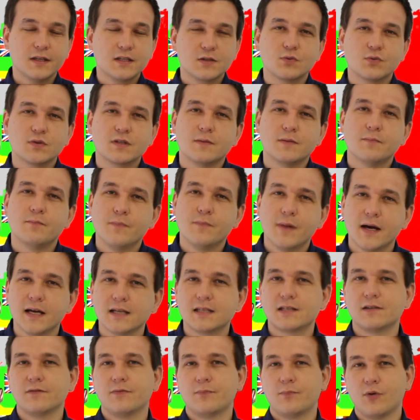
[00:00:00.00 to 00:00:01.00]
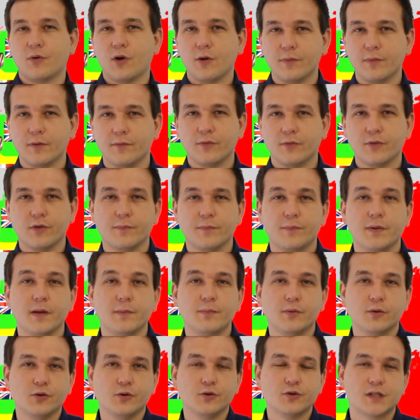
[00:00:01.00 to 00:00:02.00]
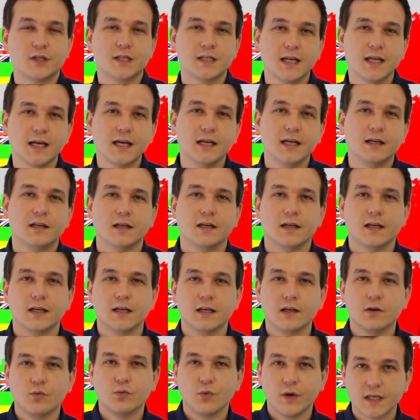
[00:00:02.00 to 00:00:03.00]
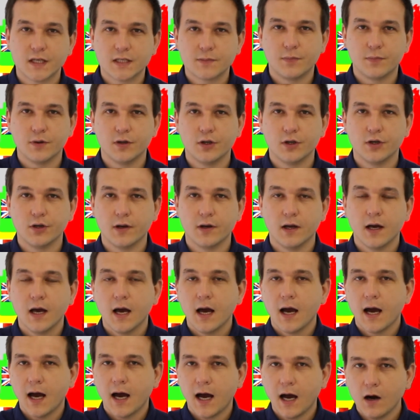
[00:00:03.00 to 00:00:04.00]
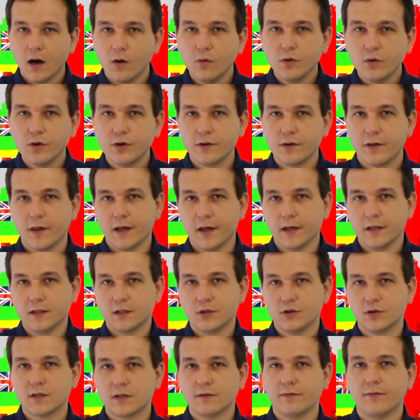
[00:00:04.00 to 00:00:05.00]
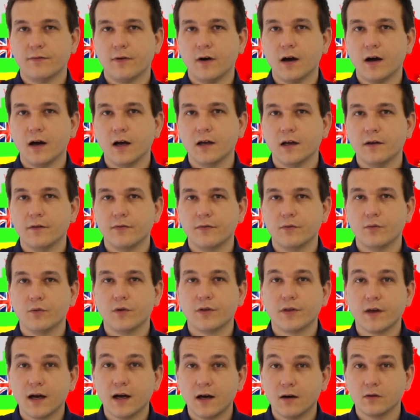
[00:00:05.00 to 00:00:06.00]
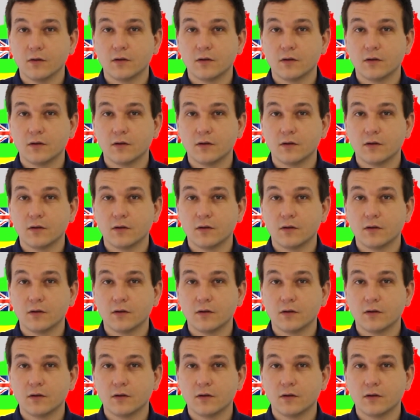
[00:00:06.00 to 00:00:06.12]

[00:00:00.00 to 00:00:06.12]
was a massive problem for the people who stayed in West Berlin. How were they to survive without